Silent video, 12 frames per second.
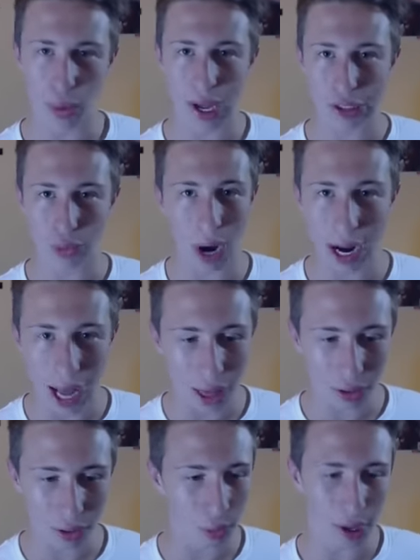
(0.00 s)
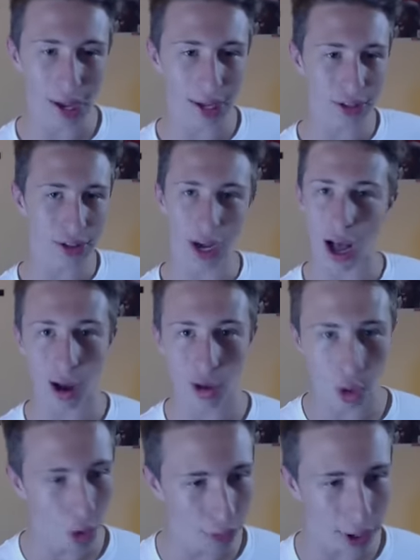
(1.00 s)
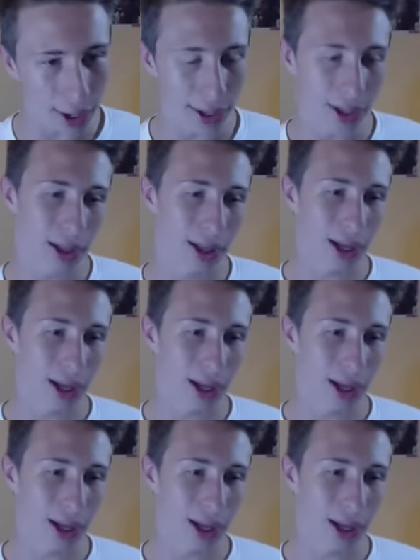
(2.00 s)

Where's Ray Allen? Where's Kyle Korver?